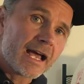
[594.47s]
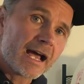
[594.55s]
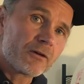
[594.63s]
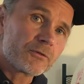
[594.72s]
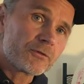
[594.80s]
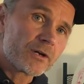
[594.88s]

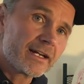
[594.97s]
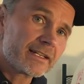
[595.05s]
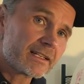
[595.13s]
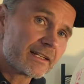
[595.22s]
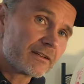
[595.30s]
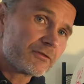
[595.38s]
out
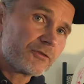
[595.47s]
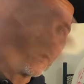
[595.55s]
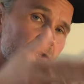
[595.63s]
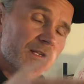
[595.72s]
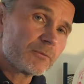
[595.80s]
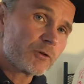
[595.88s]
right and let it
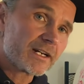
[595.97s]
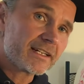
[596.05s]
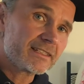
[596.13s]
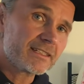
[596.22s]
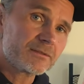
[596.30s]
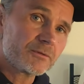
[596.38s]
fall in when I
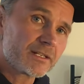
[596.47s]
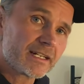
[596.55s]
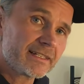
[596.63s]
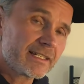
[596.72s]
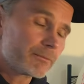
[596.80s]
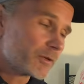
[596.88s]
need
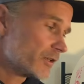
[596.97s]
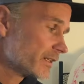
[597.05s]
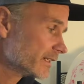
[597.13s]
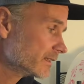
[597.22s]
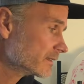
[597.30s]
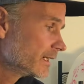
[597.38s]
a
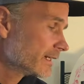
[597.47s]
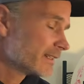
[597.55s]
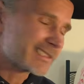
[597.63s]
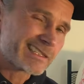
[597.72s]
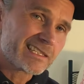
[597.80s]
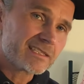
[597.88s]
birdie and
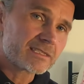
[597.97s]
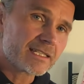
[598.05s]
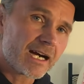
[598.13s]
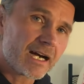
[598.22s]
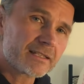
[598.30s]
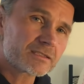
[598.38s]
it's an easy
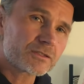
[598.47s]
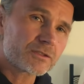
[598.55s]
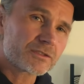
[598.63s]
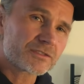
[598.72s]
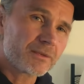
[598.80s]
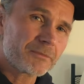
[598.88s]
hyzer
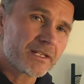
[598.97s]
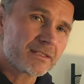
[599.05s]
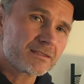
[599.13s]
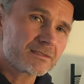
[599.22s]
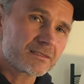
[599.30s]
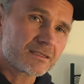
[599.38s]
or
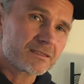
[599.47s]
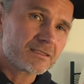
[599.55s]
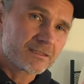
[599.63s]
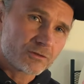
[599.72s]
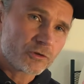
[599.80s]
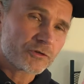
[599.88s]
something.
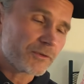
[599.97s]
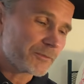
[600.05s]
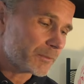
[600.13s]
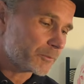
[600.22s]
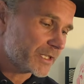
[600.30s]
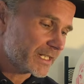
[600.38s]
You throw
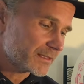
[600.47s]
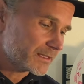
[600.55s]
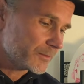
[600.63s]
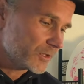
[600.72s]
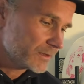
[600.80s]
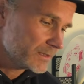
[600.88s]
something
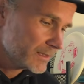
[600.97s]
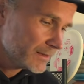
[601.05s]
predictable.